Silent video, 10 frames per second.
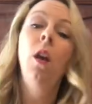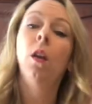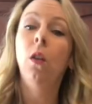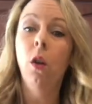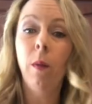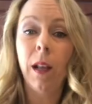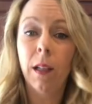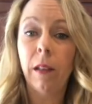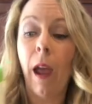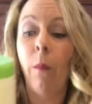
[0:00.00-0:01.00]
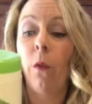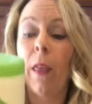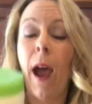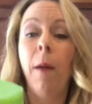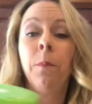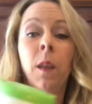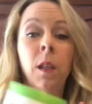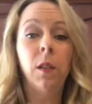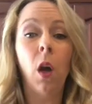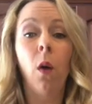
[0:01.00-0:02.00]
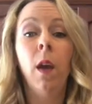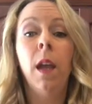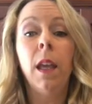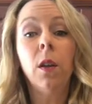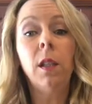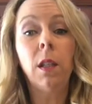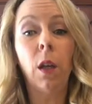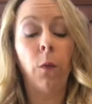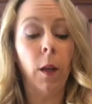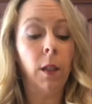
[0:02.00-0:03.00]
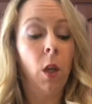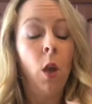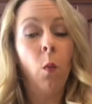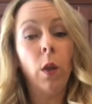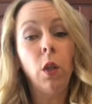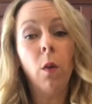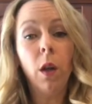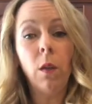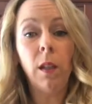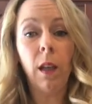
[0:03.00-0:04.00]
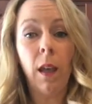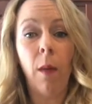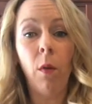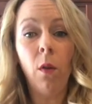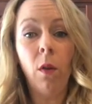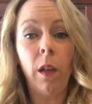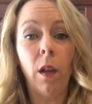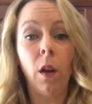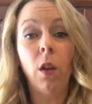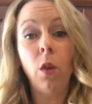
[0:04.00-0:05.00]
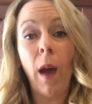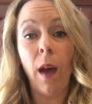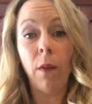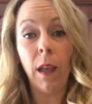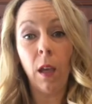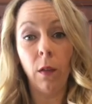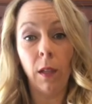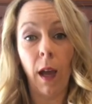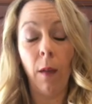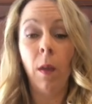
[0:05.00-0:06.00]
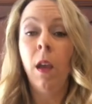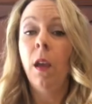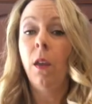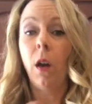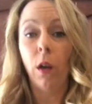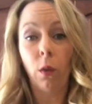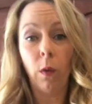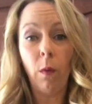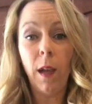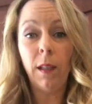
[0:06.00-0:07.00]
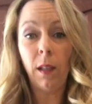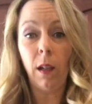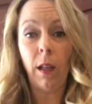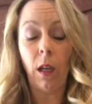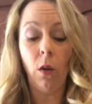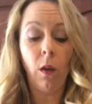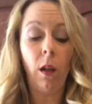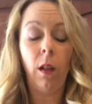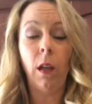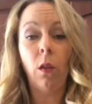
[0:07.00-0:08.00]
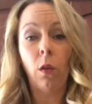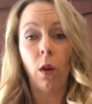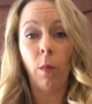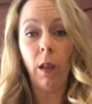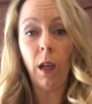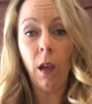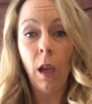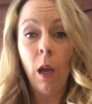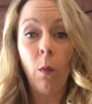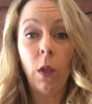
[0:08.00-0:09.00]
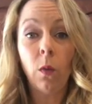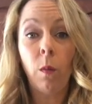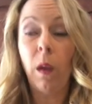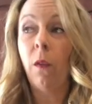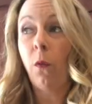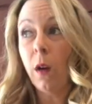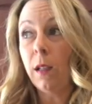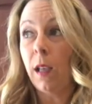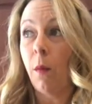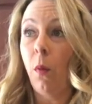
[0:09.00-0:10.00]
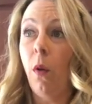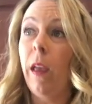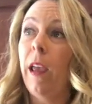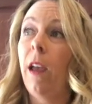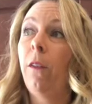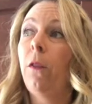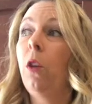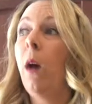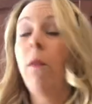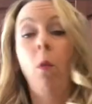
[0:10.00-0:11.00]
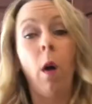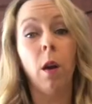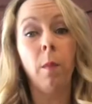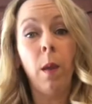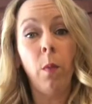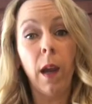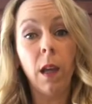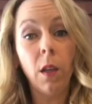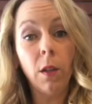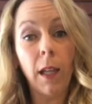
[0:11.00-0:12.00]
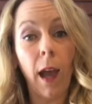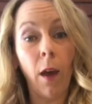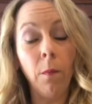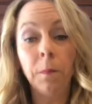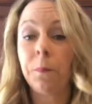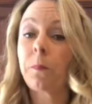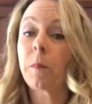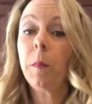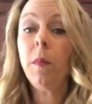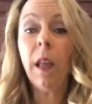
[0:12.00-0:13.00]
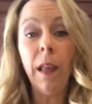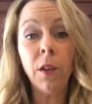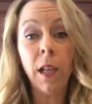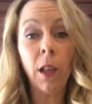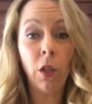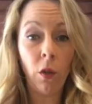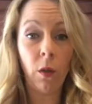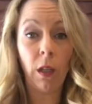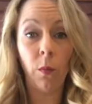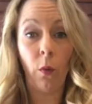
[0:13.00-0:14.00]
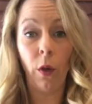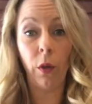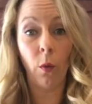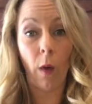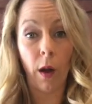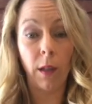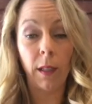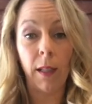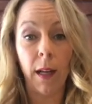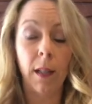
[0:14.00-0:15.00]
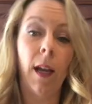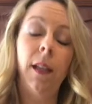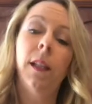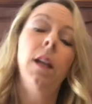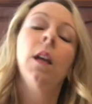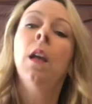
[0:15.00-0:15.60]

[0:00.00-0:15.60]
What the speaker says: Nobody has time for that. So here's the difference. When you are using a chemical cleaner, you have a kill time. There are 3 ways to clean. You can clean thermally, which would be, for example, if you have a water main break in your town and they're telling you you need to boil your water to sanitize it.